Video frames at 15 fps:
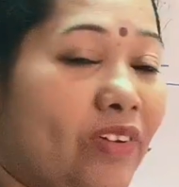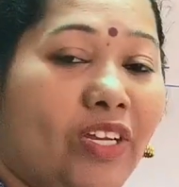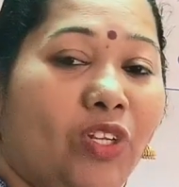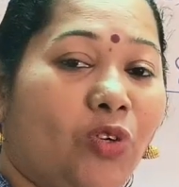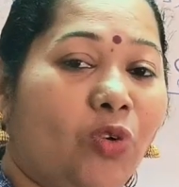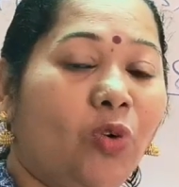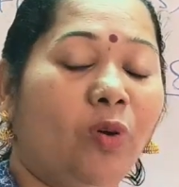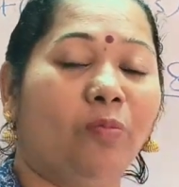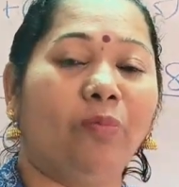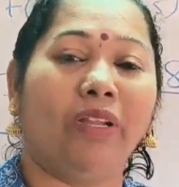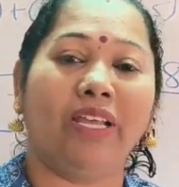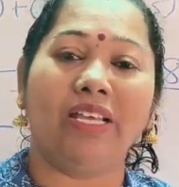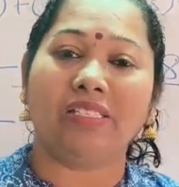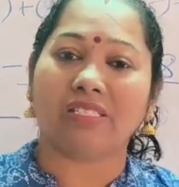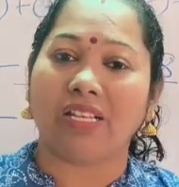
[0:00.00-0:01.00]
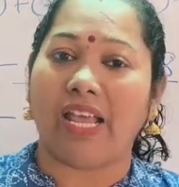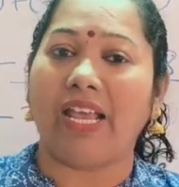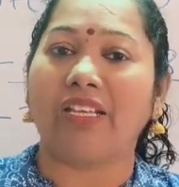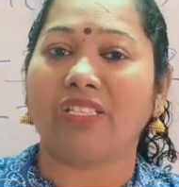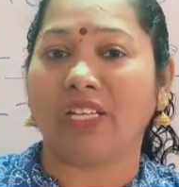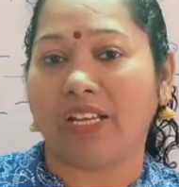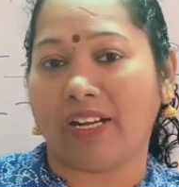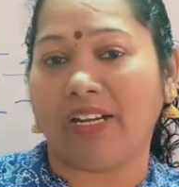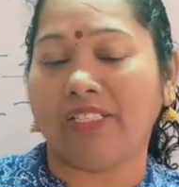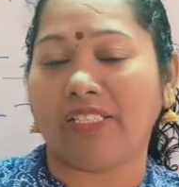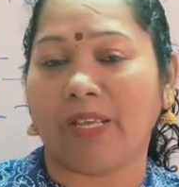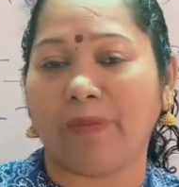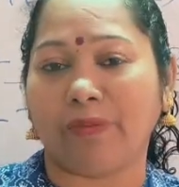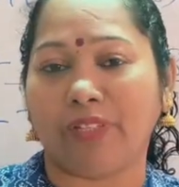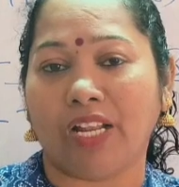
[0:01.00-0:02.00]
video, please like, share and
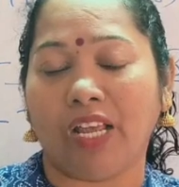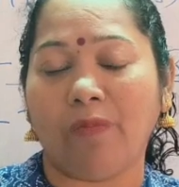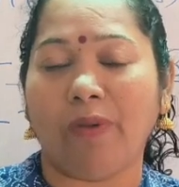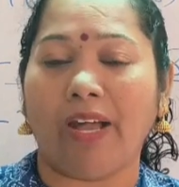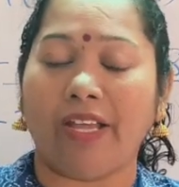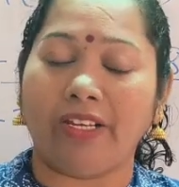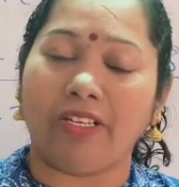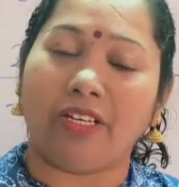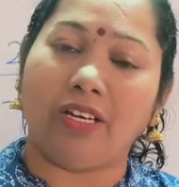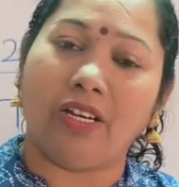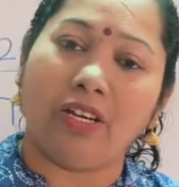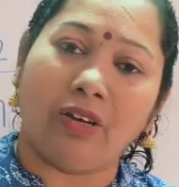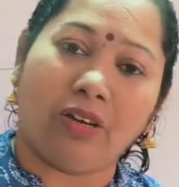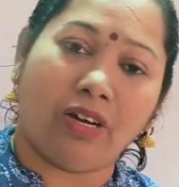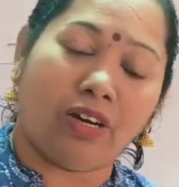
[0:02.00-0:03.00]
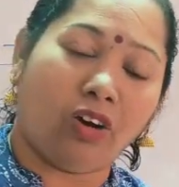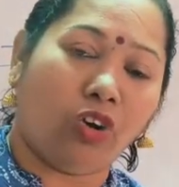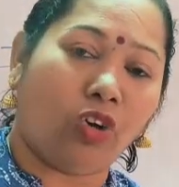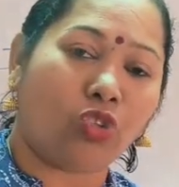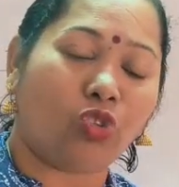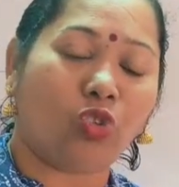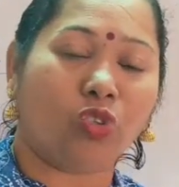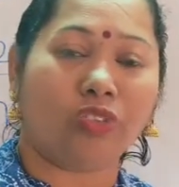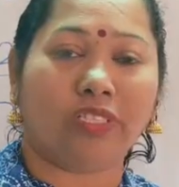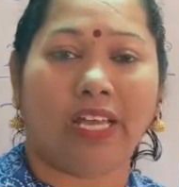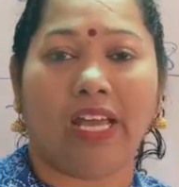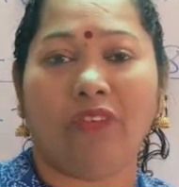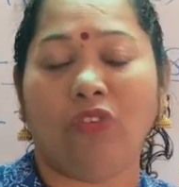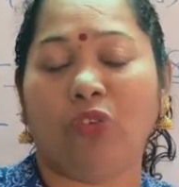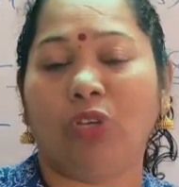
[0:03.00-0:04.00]
subscribe, and also
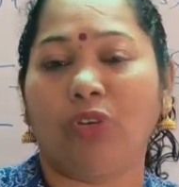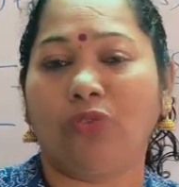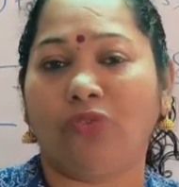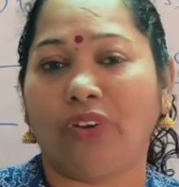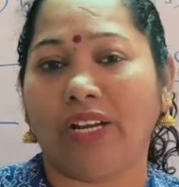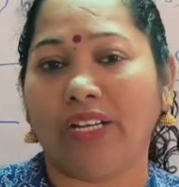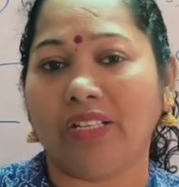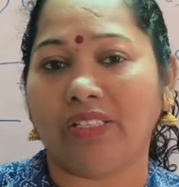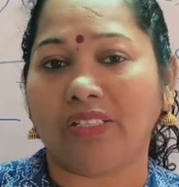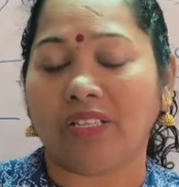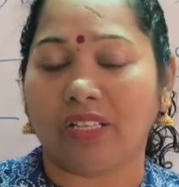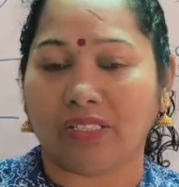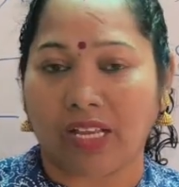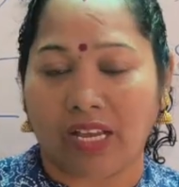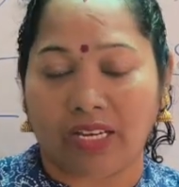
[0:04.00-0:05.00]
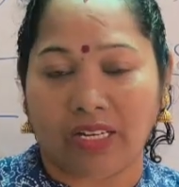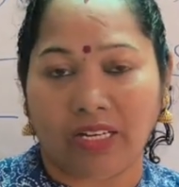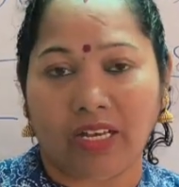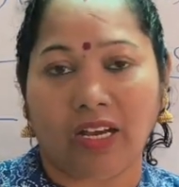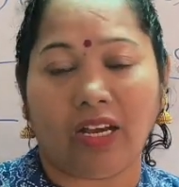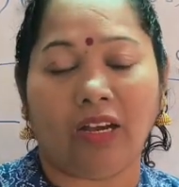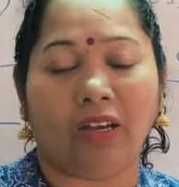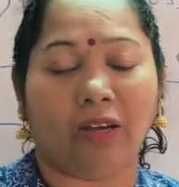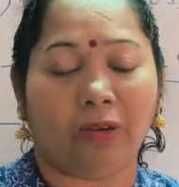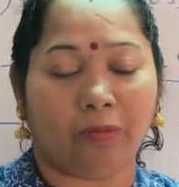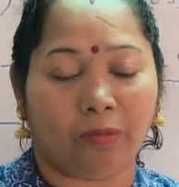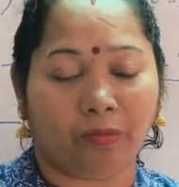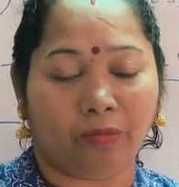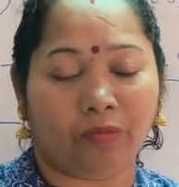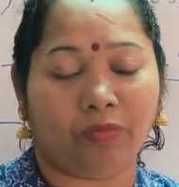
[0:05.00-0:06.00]
share with your friends and
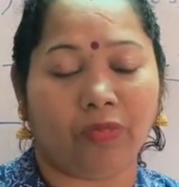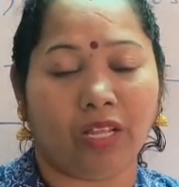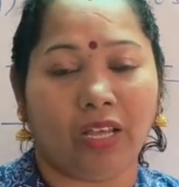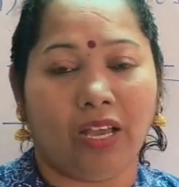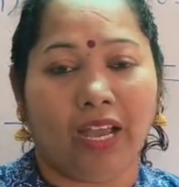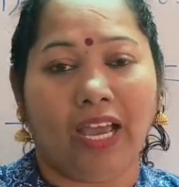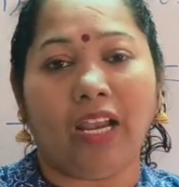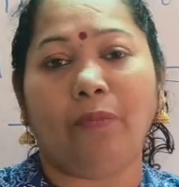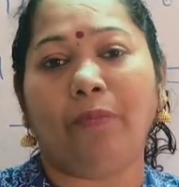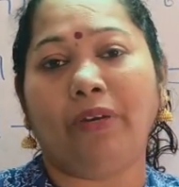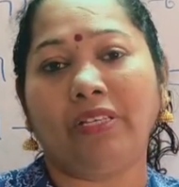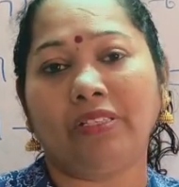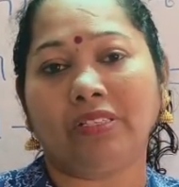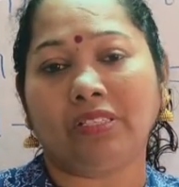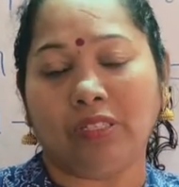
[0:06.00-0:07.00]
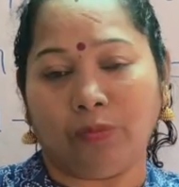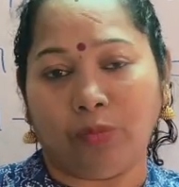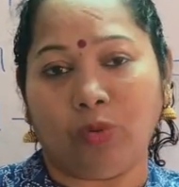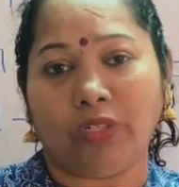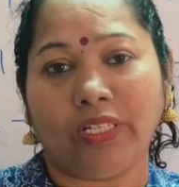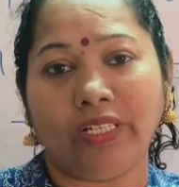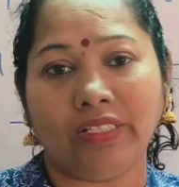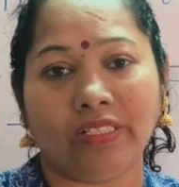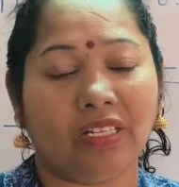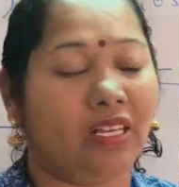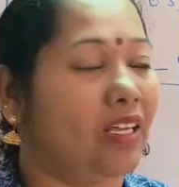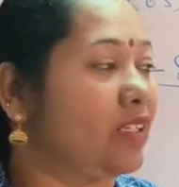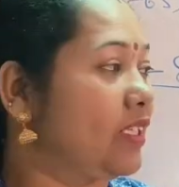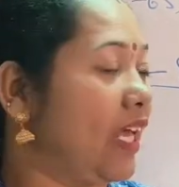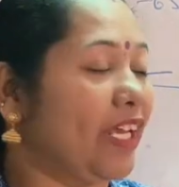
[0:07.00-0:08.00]
help us, support us.
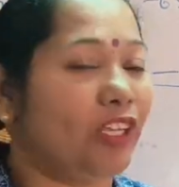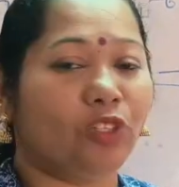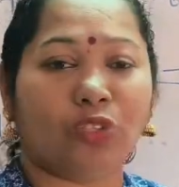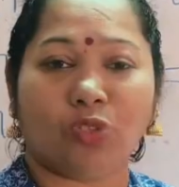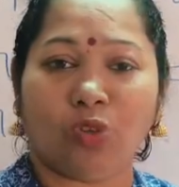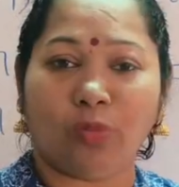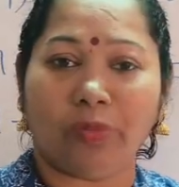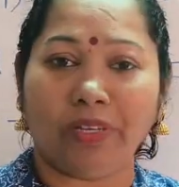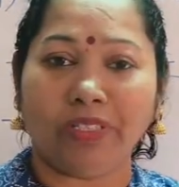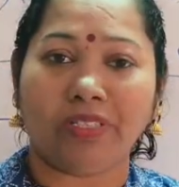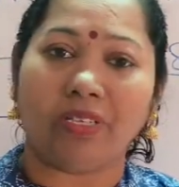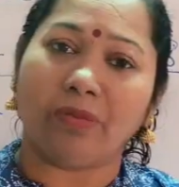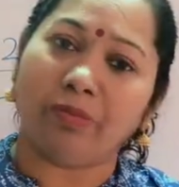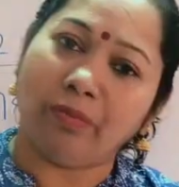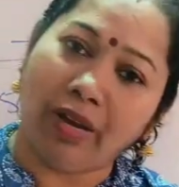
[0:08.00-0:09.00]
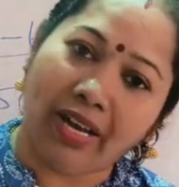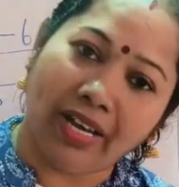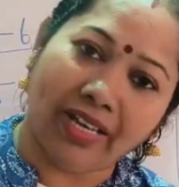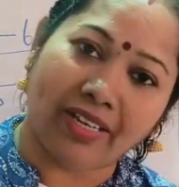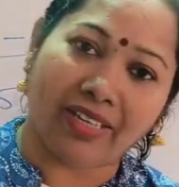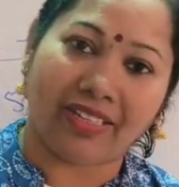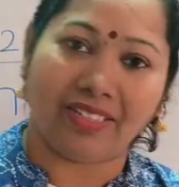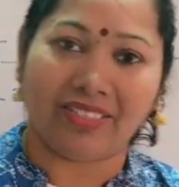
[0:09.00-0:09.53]
Thank you so much. Bye.